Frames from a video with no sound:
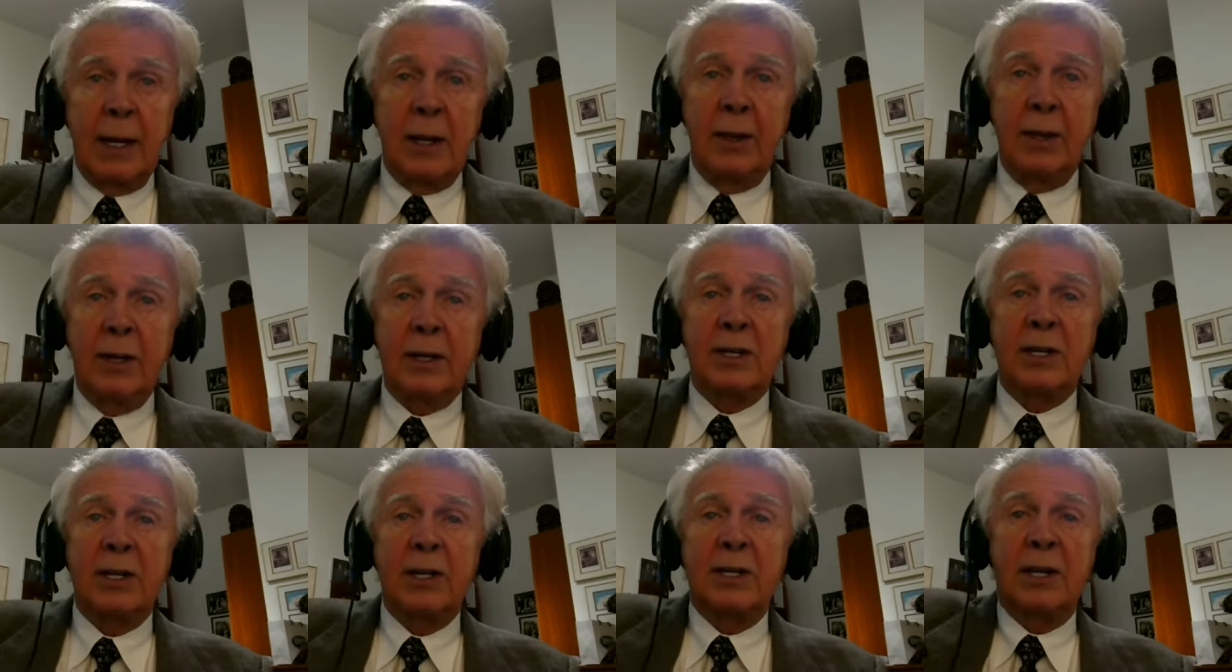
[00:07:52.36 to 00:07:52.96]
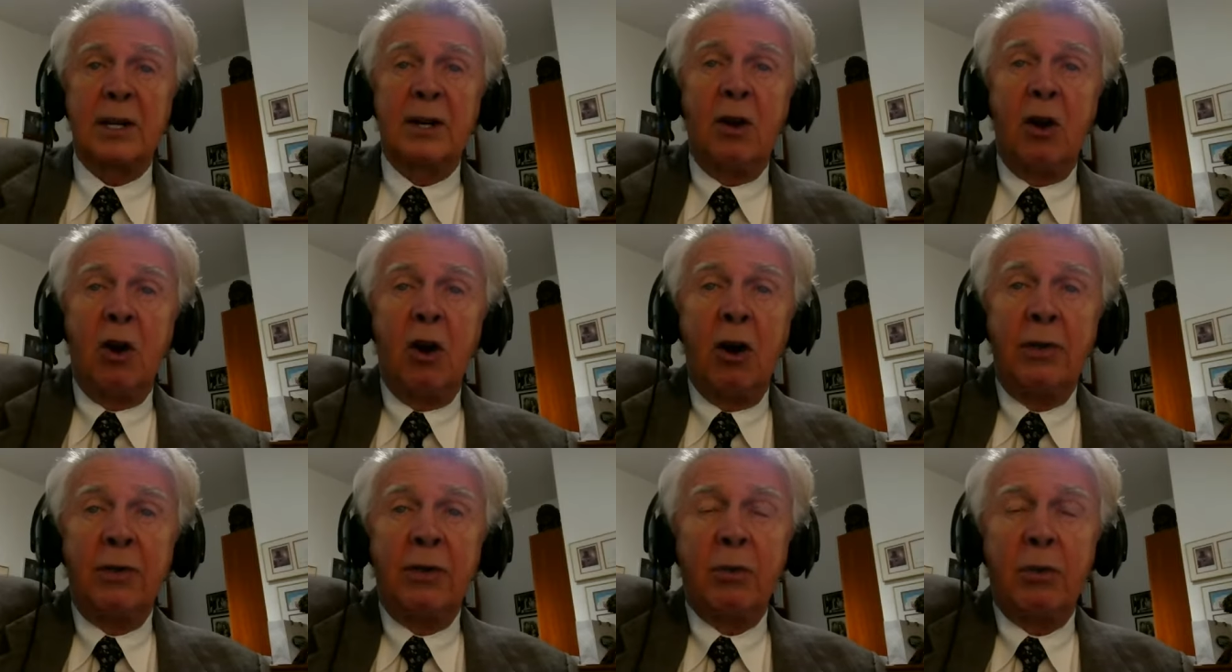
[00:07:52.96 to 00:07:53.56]
This is an
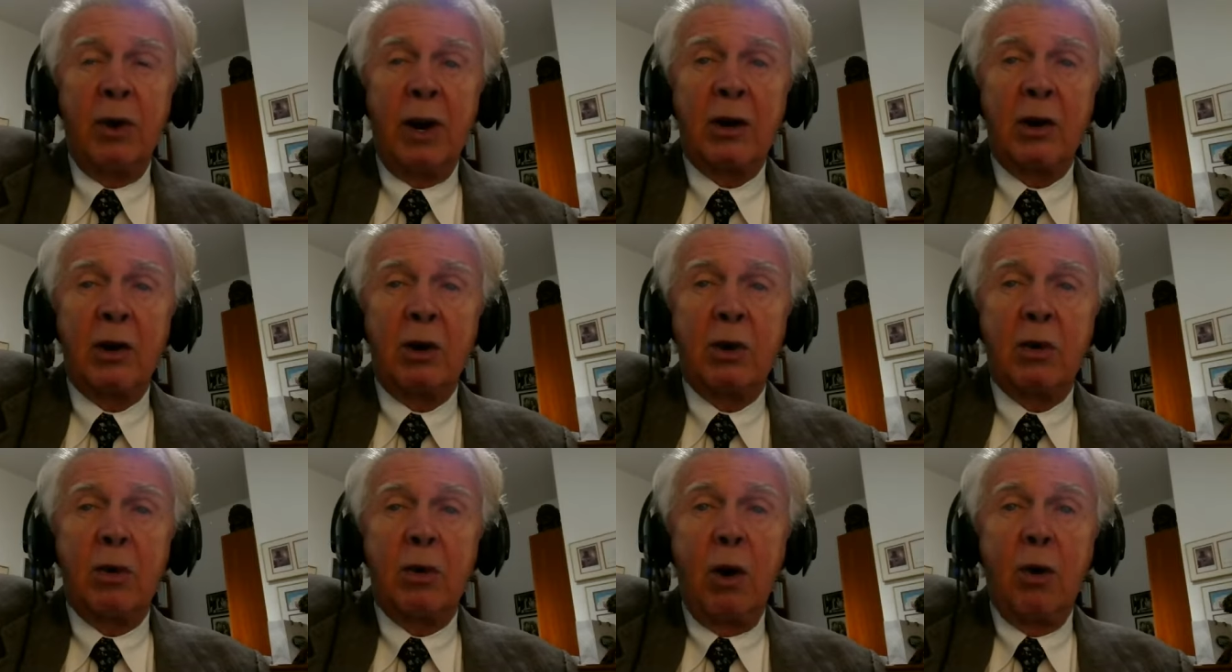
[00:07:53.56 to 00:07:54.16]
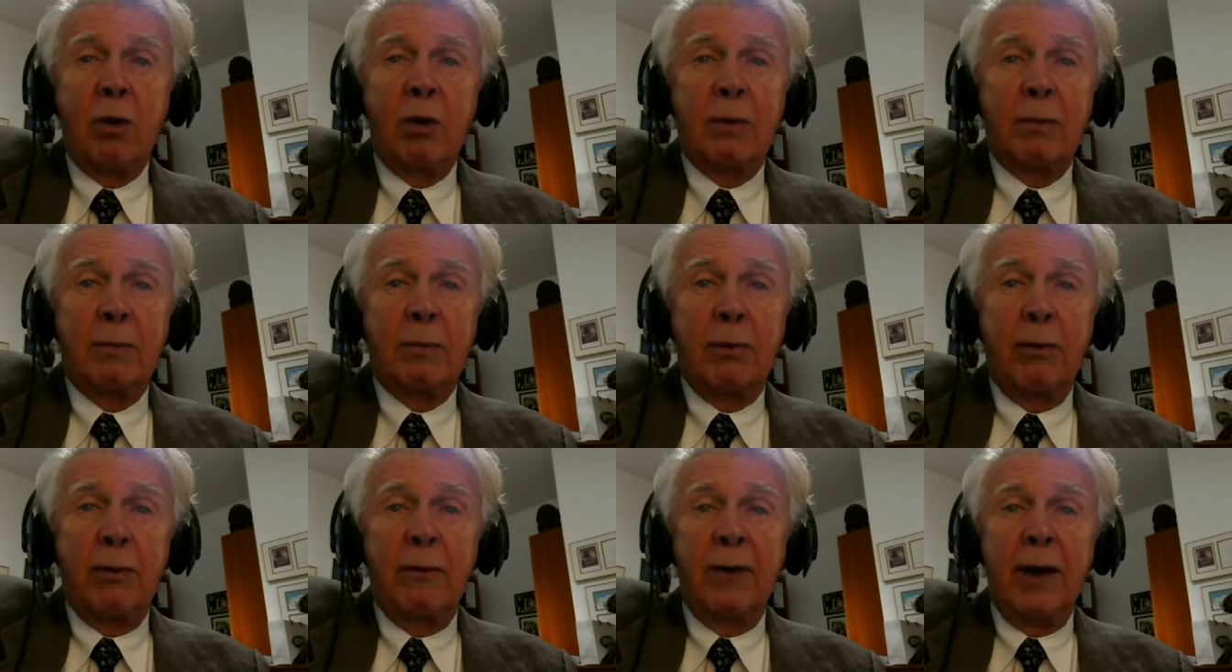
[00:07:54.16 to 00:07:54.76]
on-the-record quote
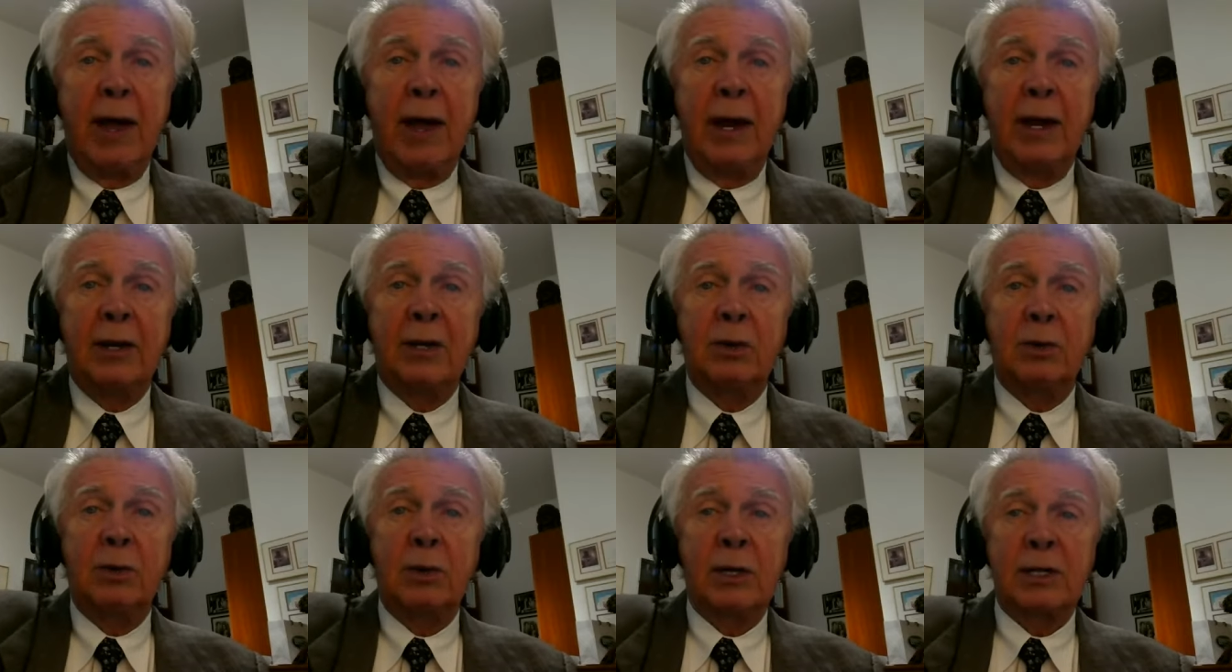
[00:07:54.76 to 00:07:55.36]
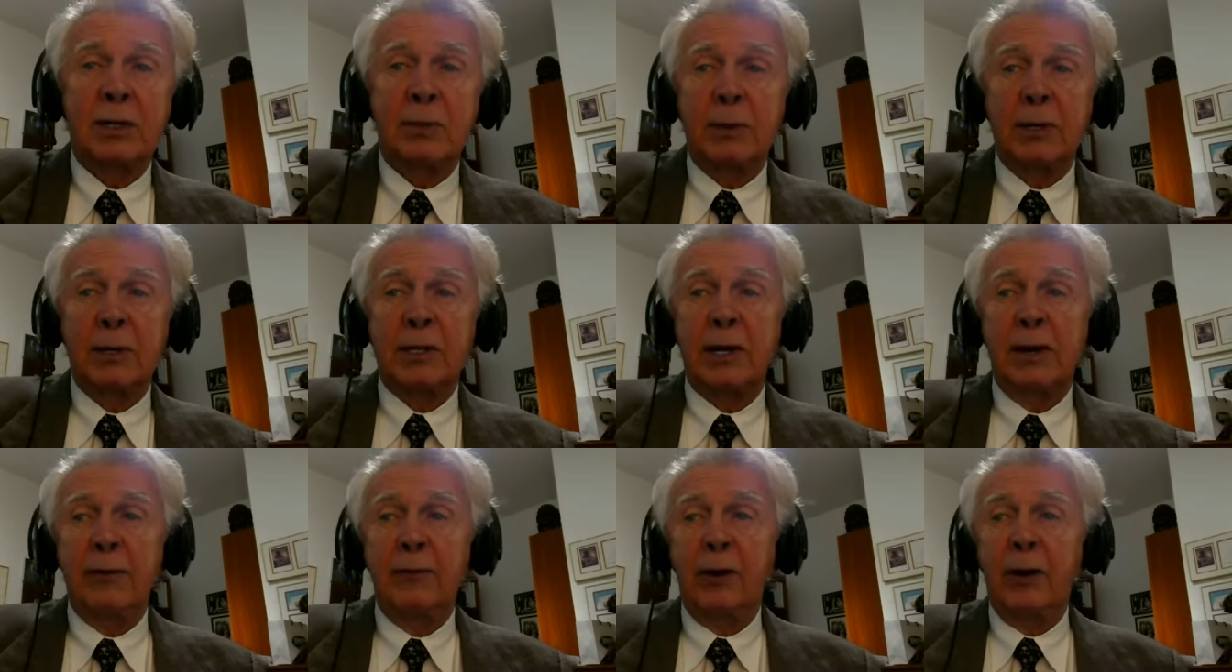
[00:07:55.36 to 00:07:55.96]
provided to us
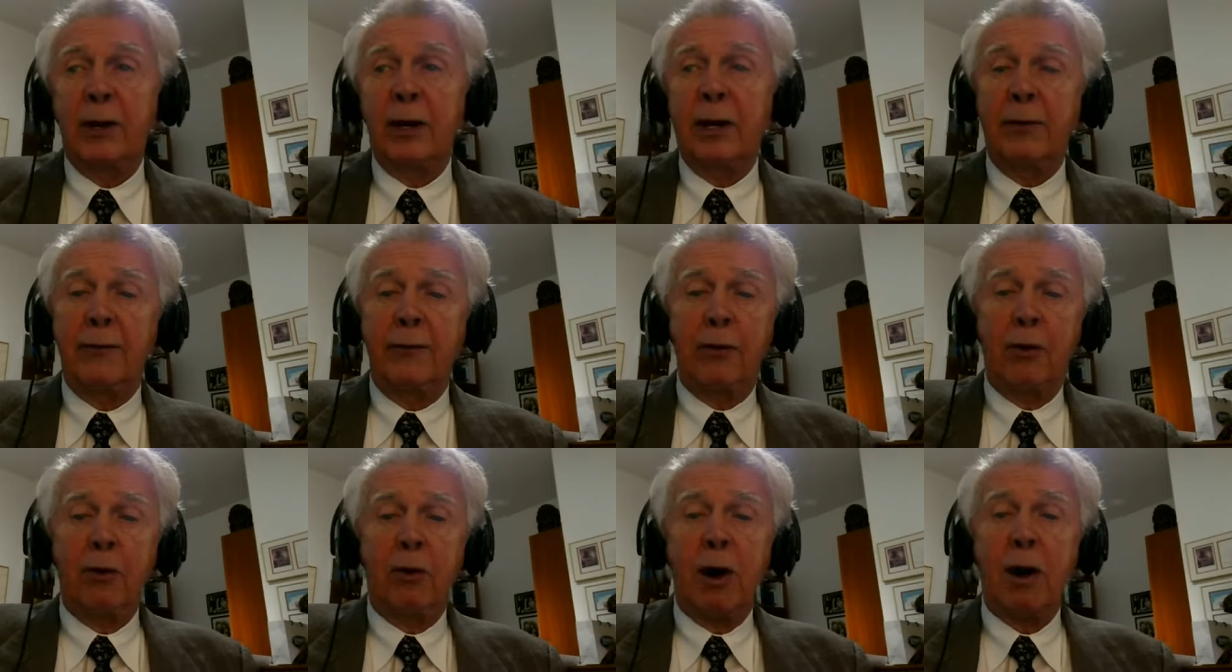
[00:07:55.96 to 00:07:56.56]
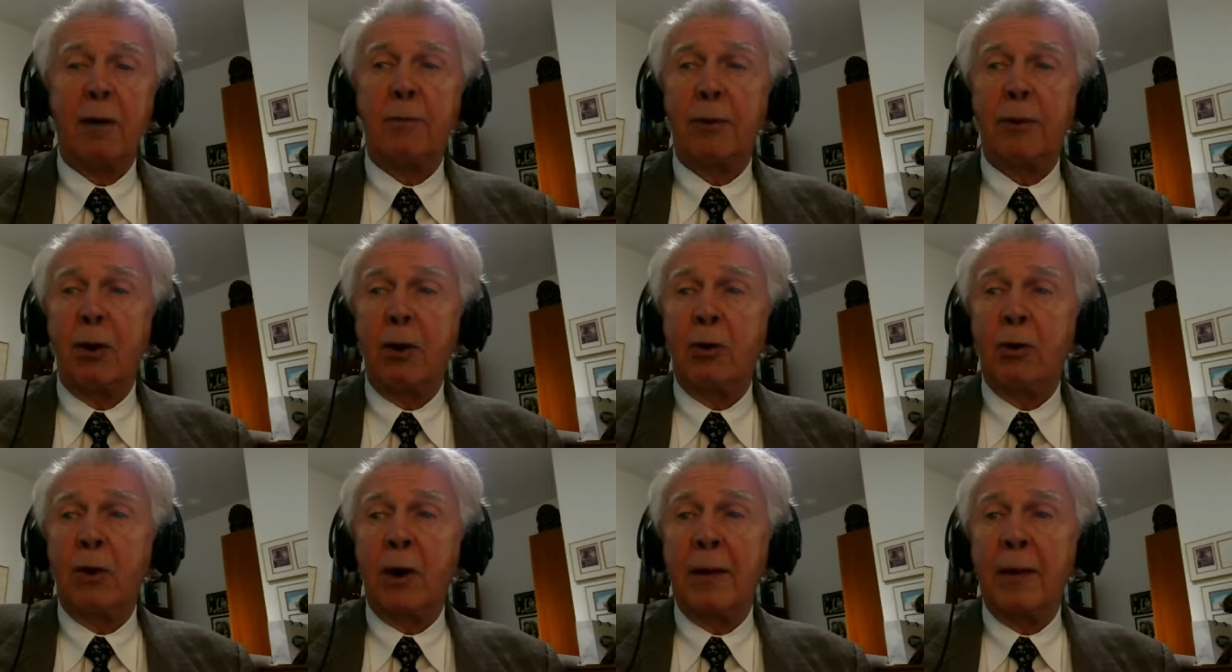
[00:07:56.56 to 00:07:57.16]
specifically for our
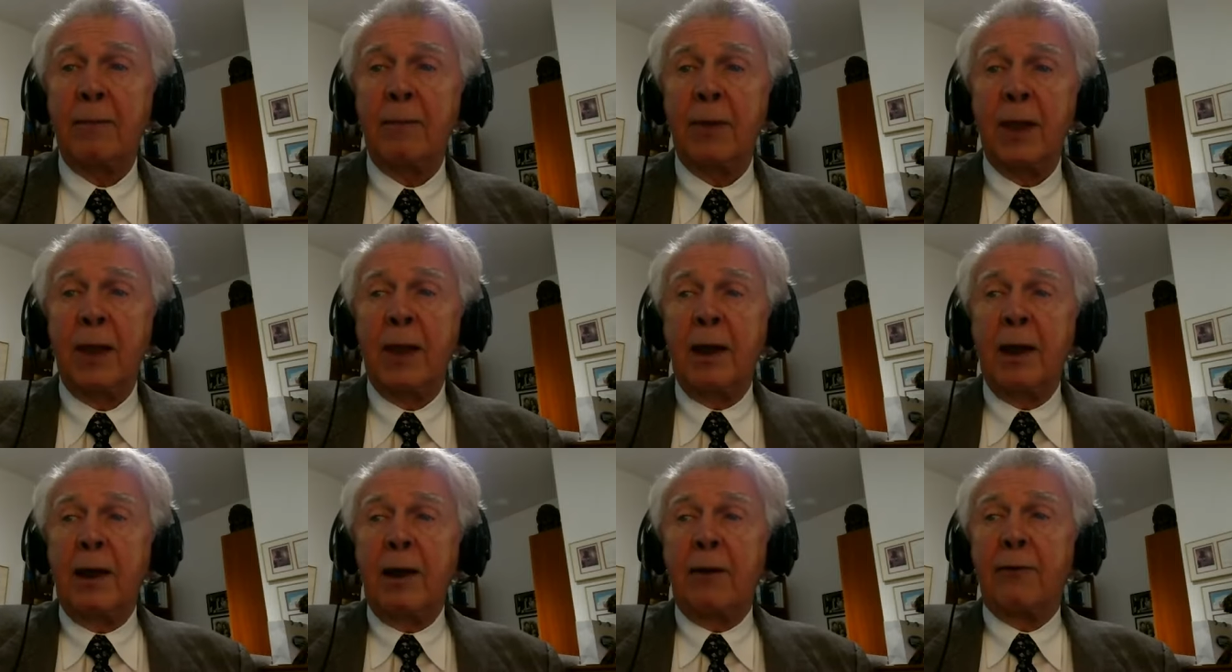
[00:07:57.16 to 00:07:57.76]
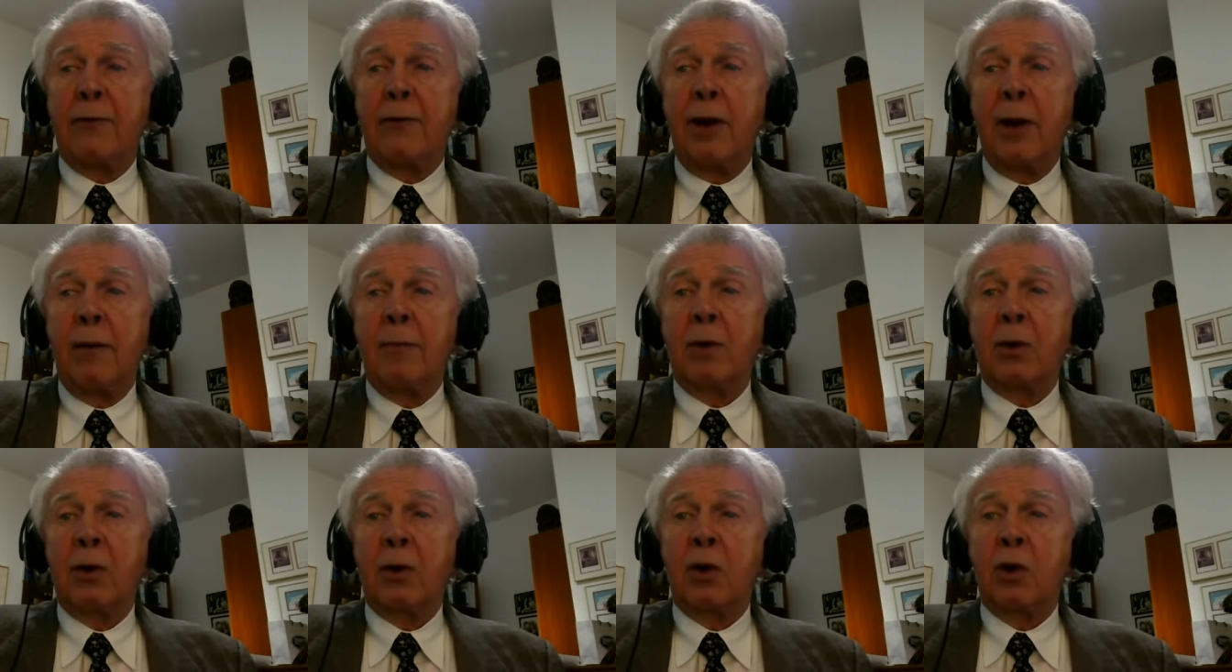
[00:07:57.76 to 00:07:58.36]
program
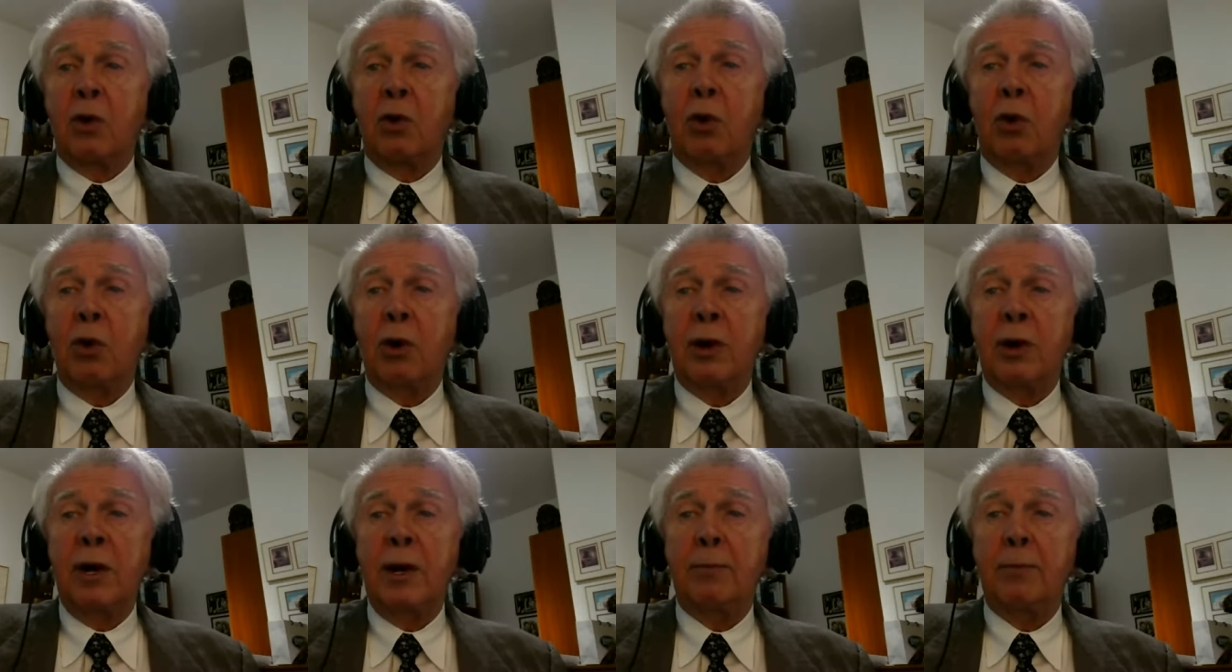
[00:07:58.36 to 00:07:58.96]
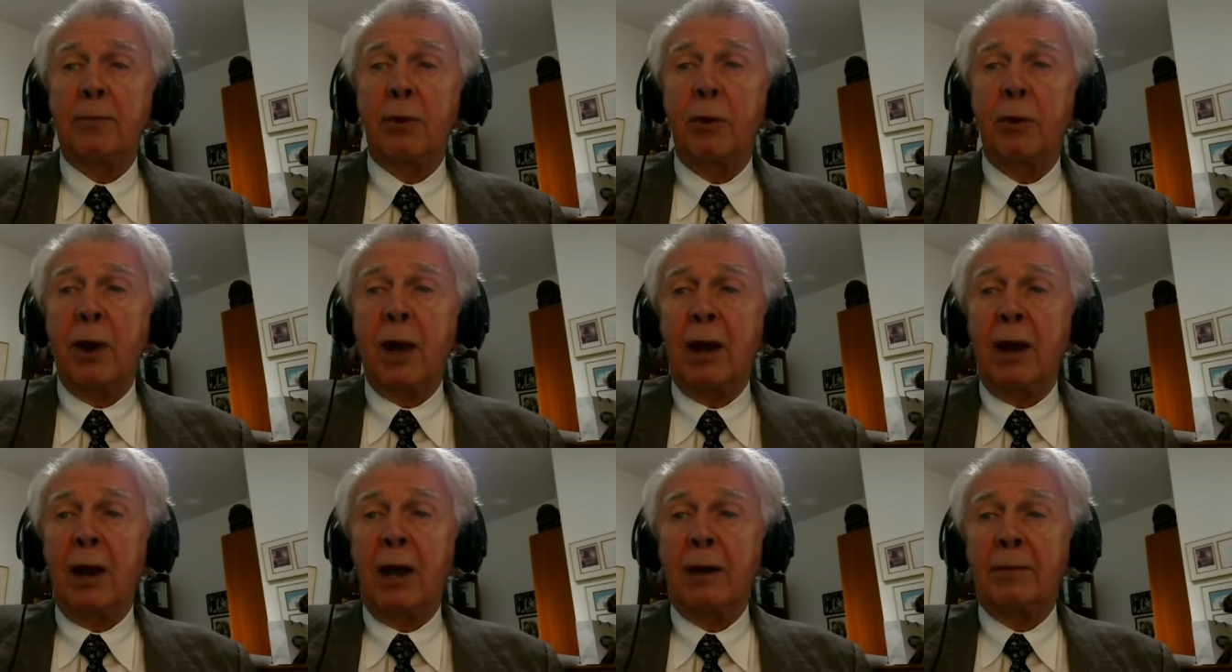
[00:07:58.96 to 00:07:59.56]
from Courtney
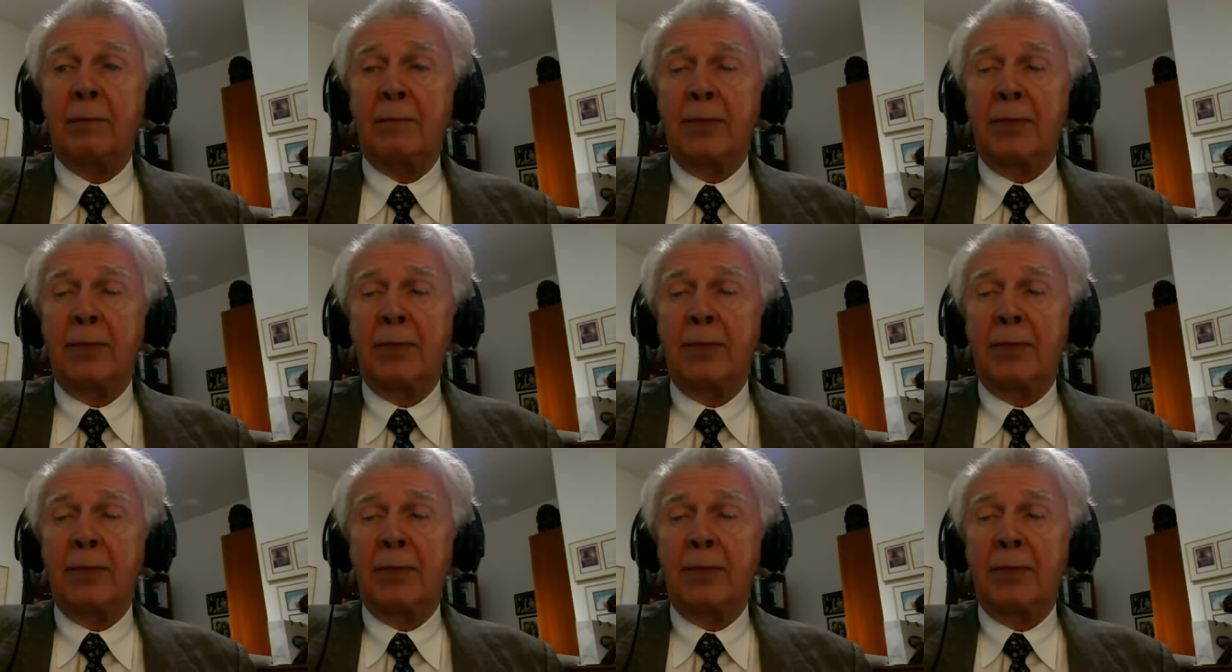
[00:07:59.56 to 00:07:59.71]
Perella.